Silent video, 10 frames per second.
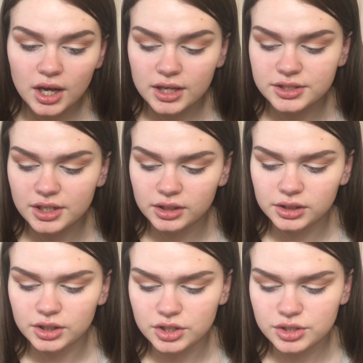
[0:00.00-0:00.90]
until it
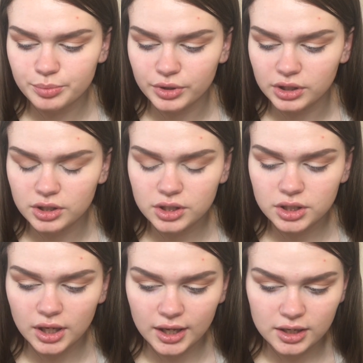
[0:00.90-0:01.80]
looks pretty
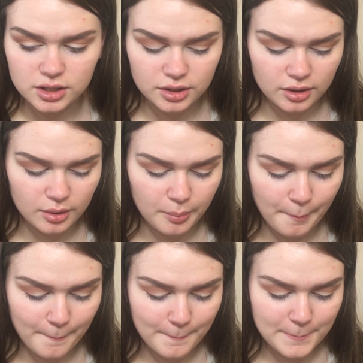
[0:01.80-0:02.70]
good and
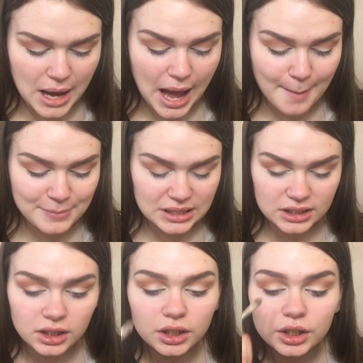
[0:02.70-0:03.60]

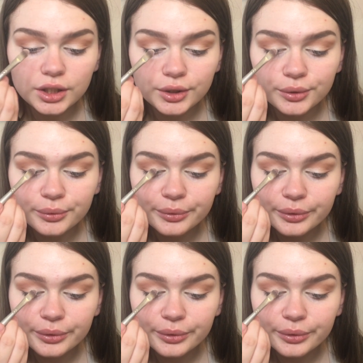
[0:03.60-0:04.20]
poppin', you know,